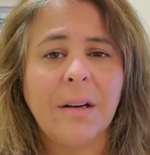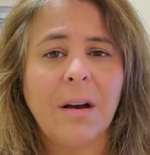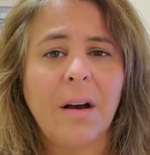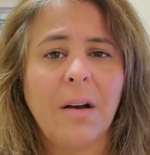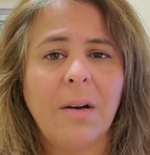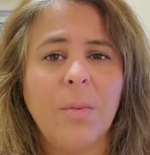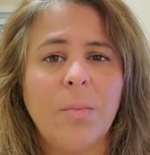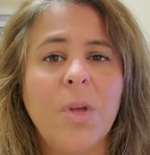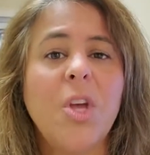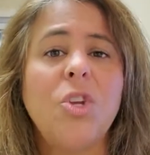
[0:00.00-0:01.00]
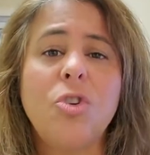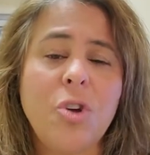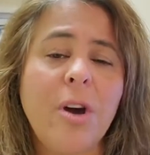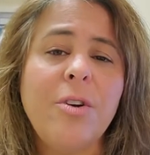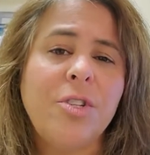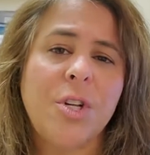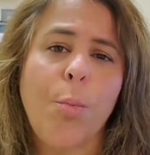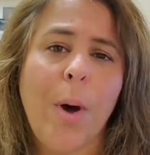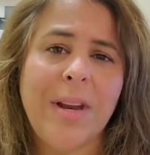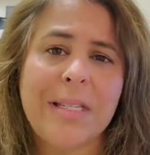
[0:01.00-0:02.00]
Your daughter still
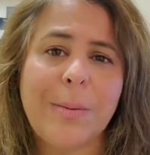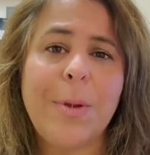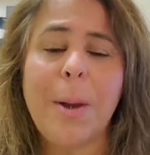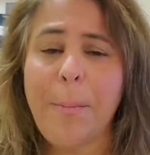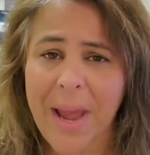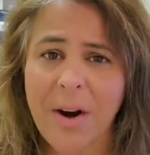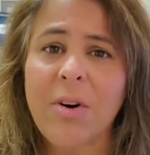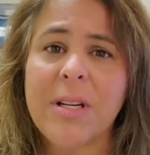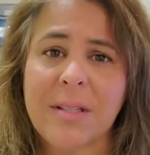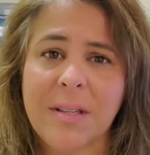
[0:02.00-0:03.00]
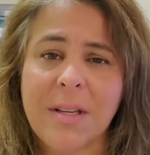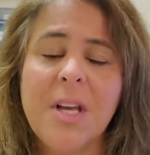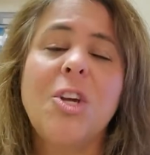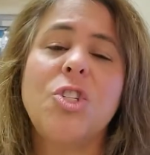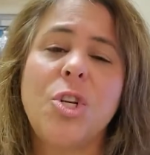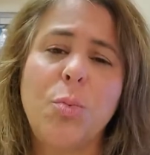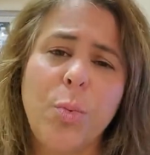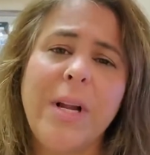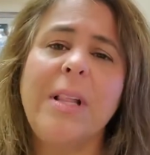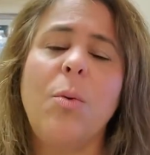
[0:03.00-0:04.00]
wanted to be a parent. She
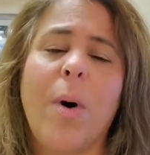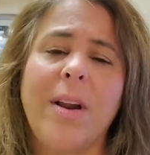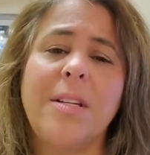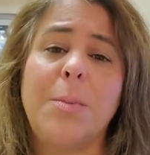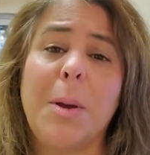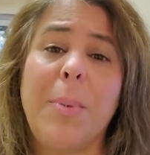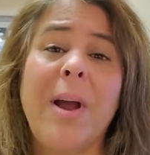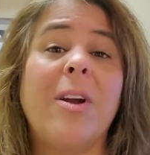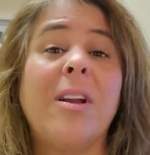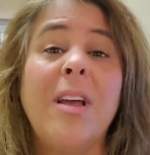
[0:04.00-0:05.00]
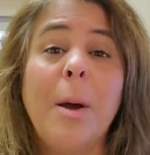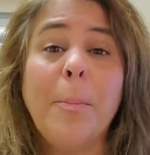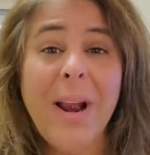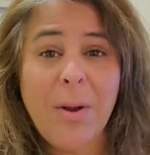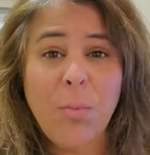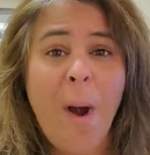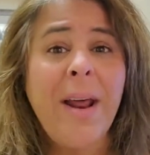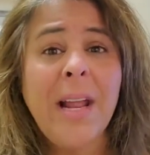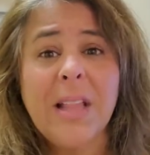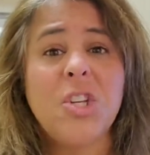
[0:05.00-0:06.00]
really wanted to be a parent. But
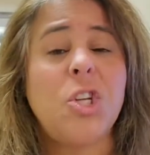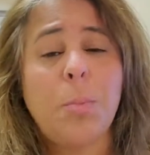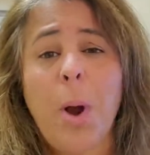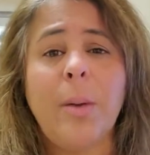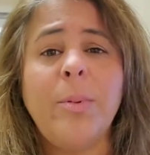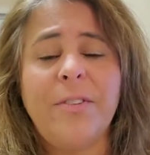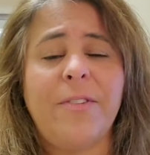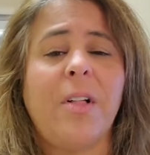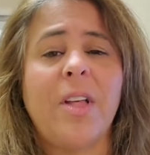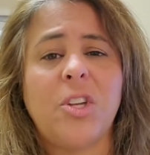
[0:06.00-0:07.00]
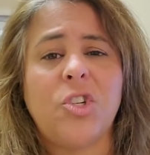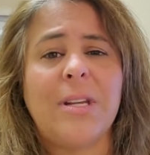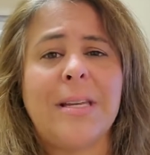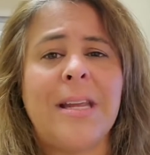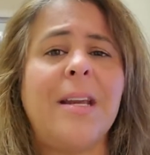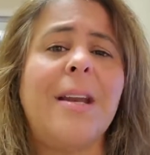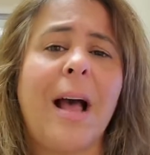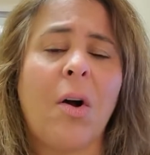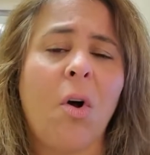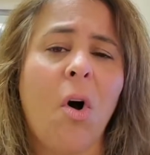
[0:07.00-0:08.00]
ironically, she probably felt like she needed
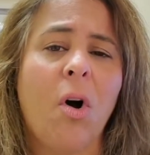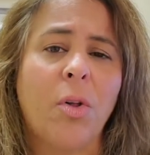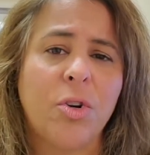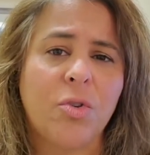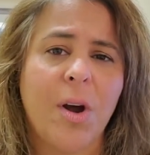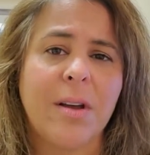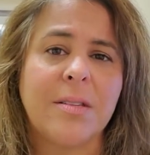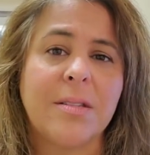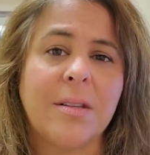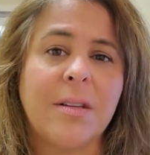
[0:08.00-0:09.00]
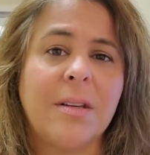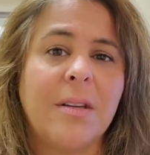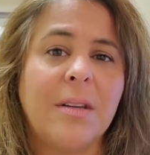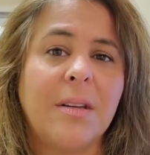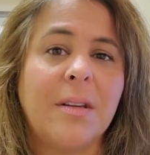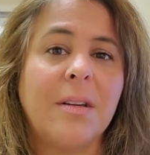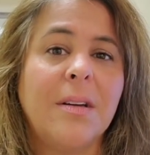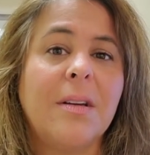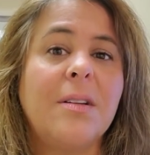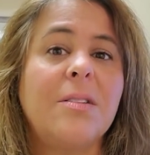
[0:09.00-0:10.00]
alcohol or drugs
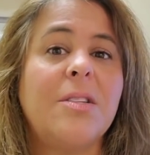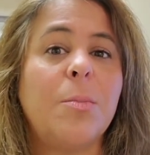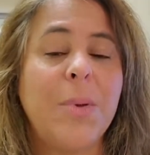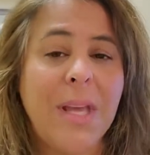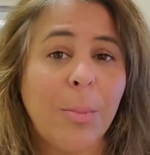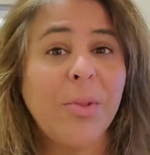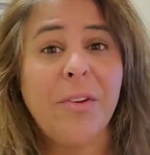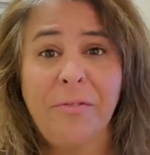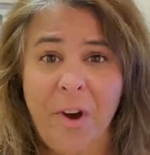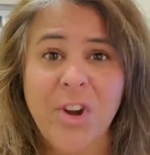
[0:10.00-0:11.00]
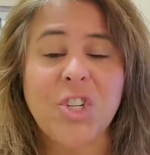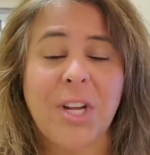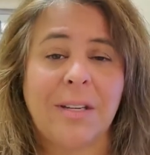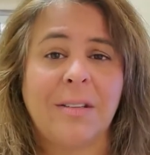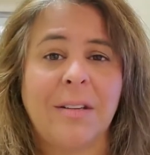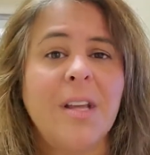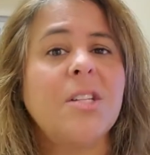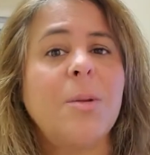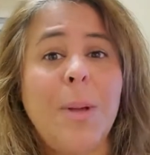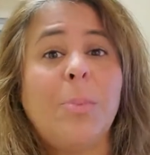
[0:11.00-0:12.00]
to be able to function,
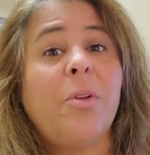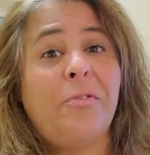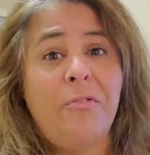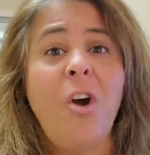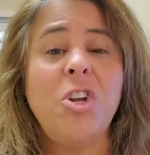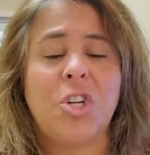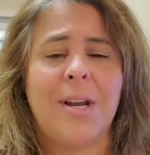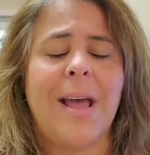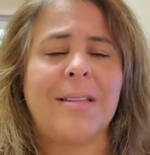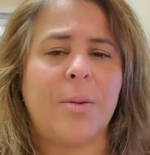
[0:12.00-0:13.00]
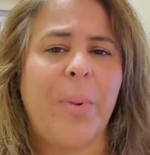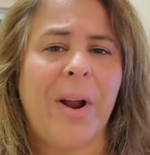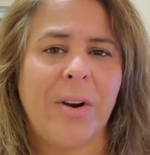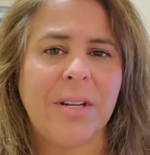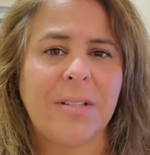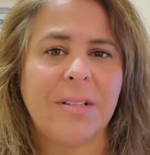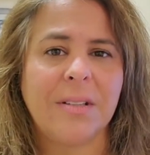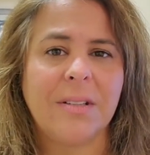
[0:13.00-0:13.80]
to be able to function as a parent.